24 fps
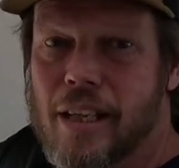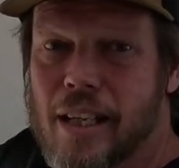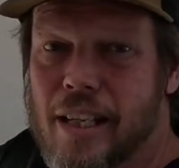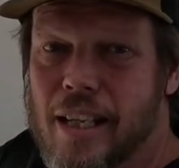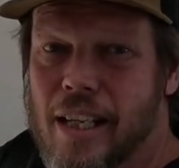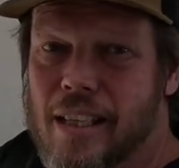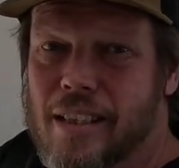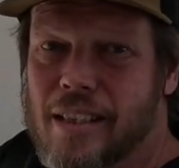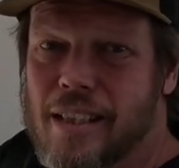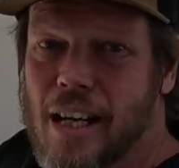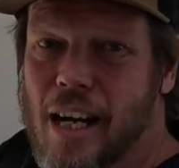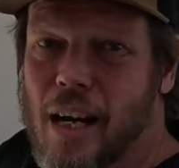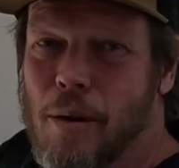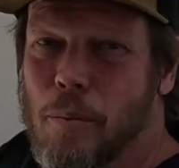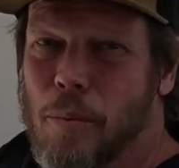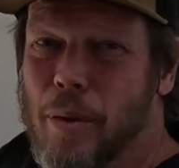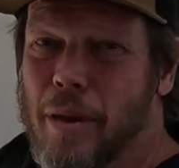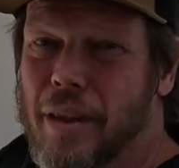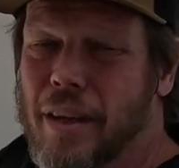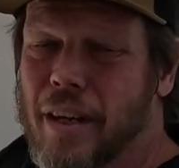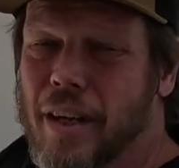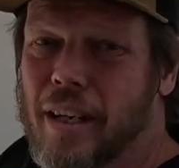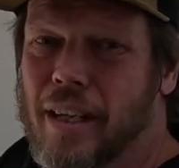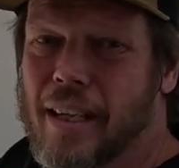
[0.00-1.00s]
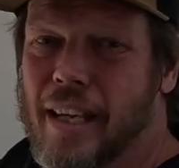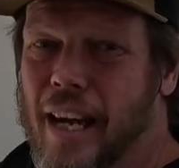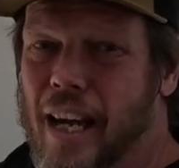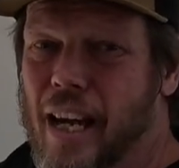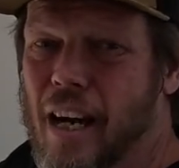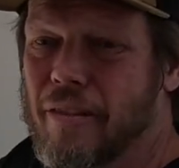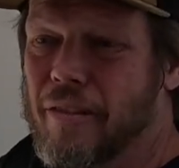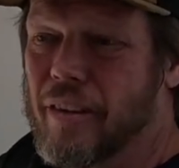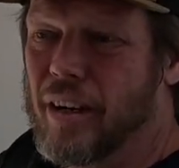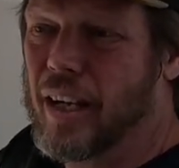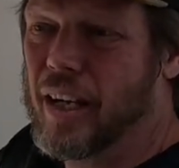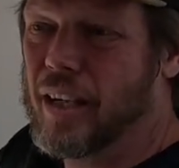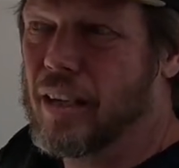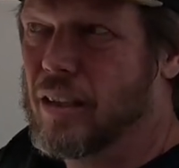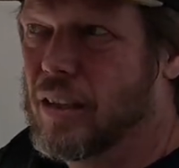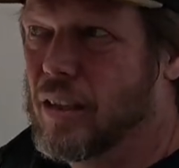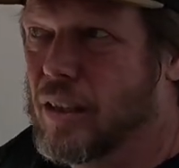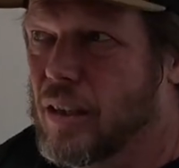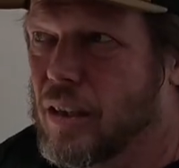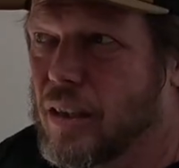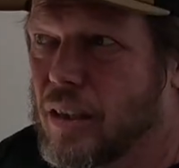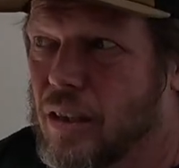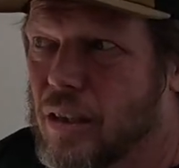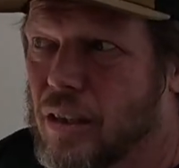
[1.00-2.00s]
that come with the Caravan.
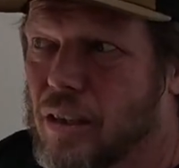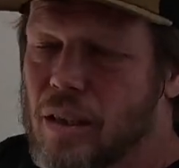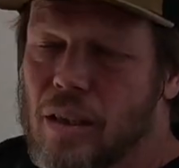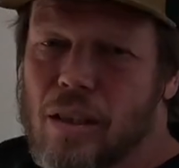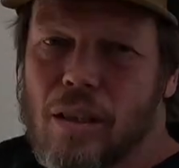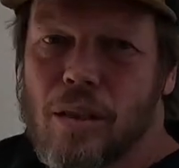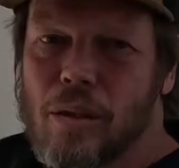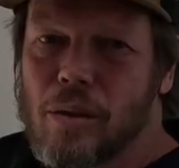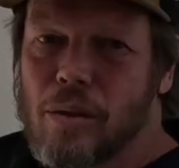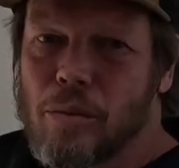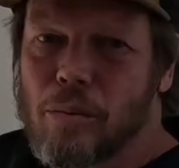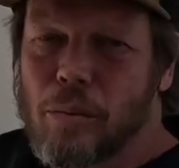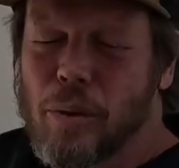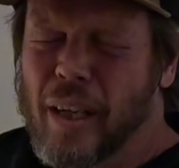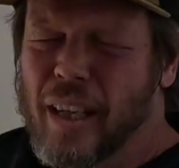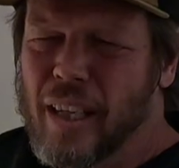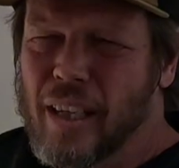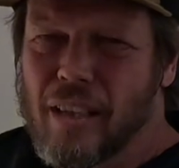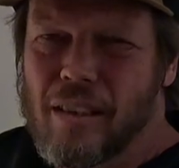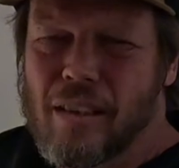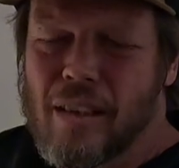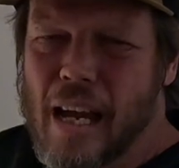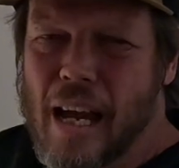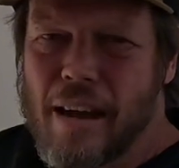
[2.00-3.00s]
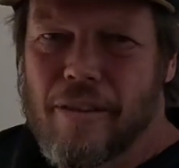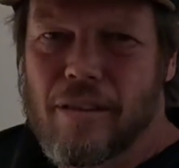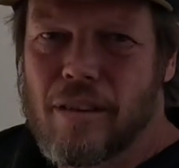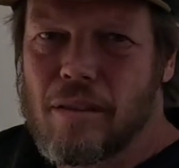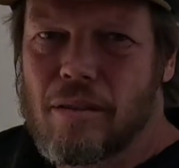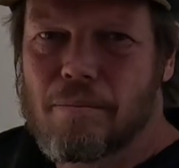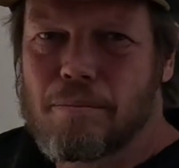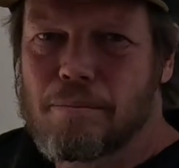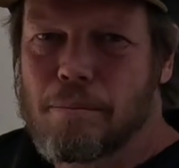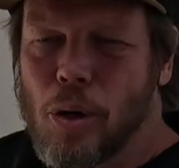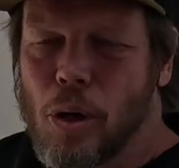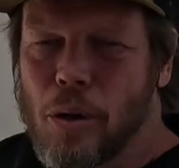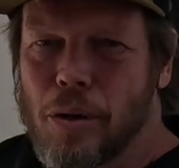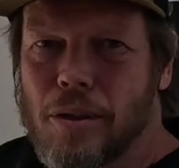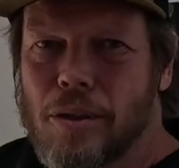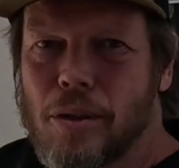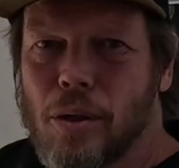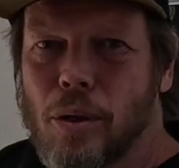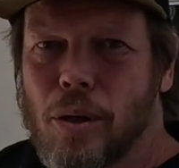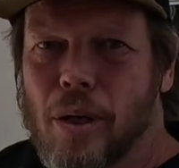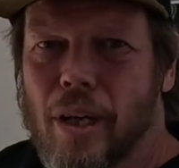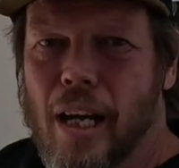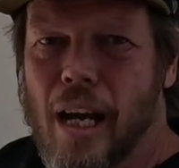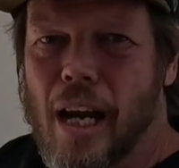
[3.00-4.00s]
We haven't bothered to
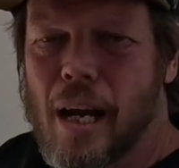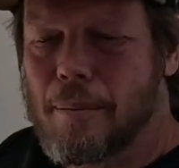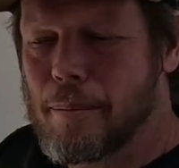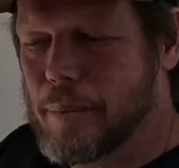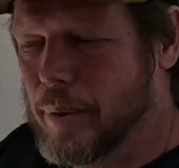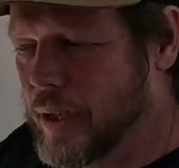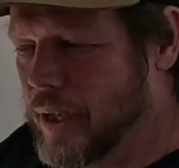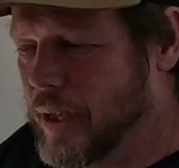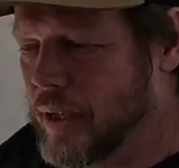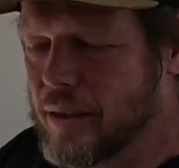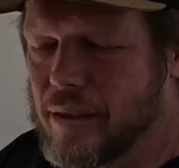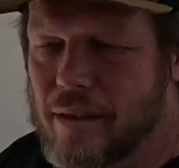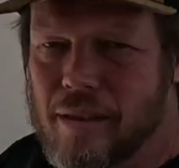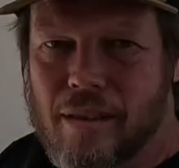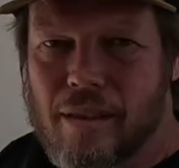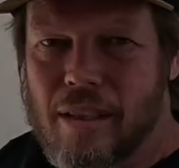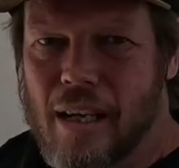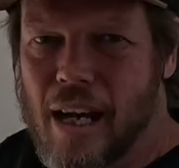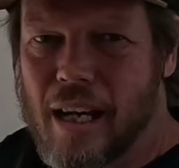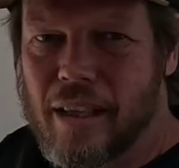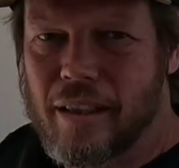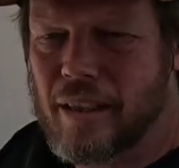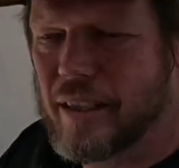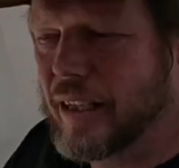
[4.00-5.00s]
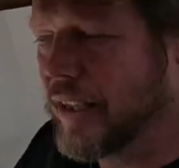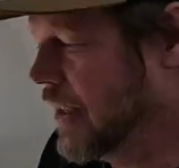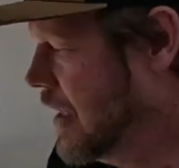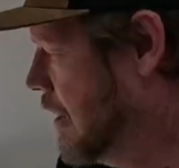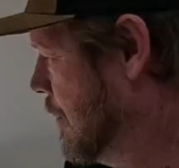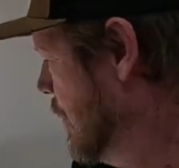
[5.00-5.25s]
hook it up, but it's underneath